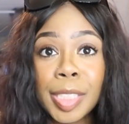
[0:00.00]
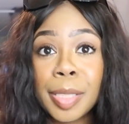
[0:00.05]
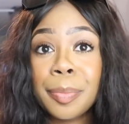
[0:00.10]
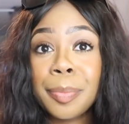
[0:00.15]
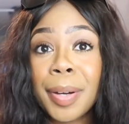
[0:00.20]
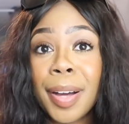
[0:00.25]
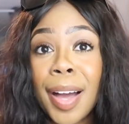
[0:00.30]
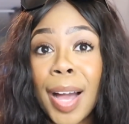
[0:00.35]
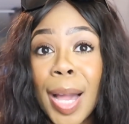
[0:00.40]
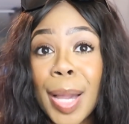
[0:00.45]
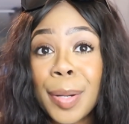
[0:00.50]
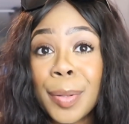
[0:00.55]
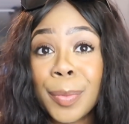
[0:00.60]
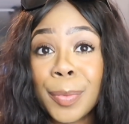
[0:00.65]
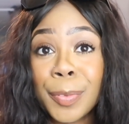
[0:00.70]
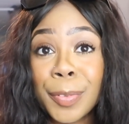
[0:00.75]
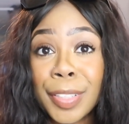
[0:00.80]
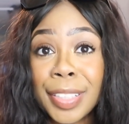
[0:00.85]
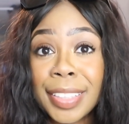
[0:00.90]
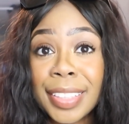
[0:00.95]
but I
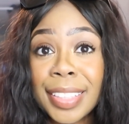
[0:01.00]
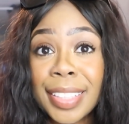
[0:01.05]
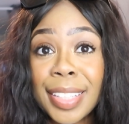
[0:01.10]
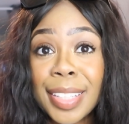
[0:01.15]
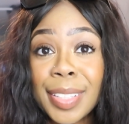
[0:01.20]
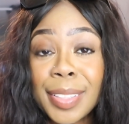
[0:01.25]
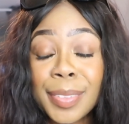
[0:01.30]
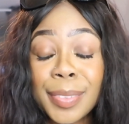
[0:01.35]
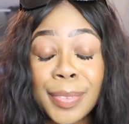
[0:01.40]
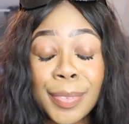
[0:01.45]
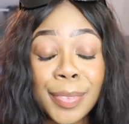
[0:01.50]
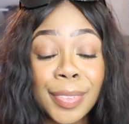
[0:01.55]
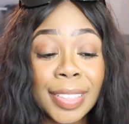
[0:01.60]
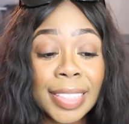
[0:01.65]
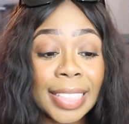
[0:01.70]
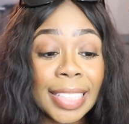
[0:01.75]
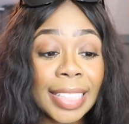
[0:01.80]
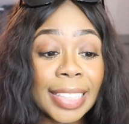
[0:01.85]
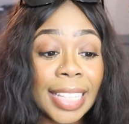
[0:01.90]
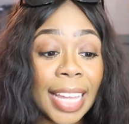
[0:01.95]
really,
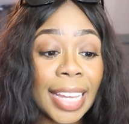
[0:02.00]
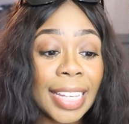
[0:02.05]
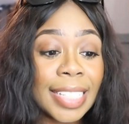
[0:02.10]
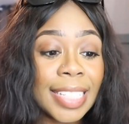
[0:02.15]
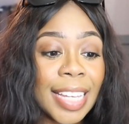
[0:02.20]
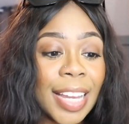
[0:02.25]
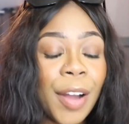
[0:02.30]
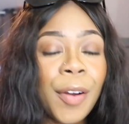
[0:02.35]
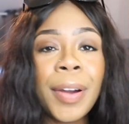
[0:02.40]
really liked it.